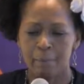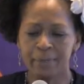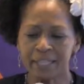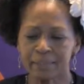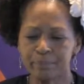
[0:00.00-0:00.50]

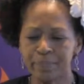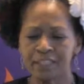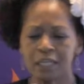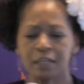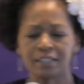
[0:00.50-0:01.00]
But
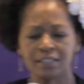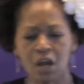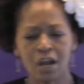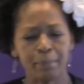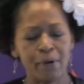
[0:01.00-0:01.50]
but the
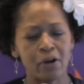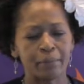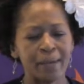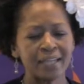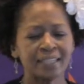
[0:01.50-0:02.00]
sad
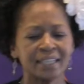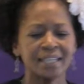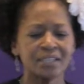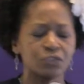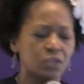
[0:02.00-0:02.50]
part about it
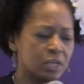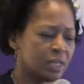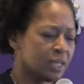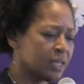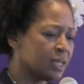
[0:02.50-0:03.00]
is
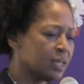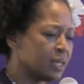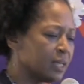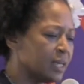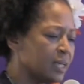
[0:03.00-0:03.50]

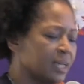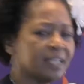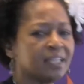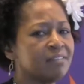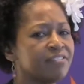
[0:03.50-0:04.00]

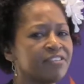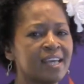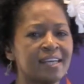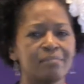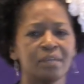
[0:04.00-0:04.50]
he didn't even
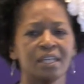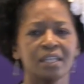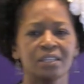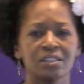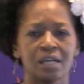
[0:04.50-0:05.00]
find that
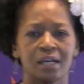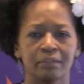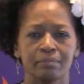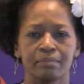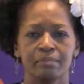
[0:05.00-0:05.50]
many in
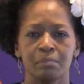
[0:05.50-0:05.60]
Sodom.